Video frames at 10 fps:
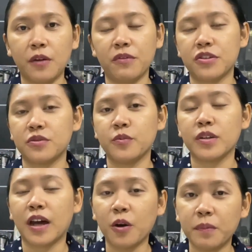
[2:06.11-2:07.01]
which
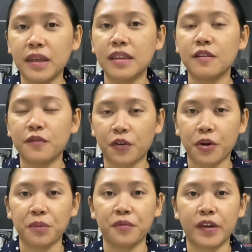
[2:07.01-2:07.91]
would now be in the
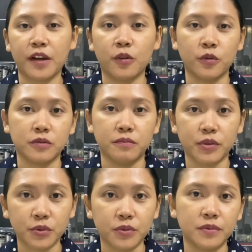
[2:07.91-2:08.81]
form of a cold brew.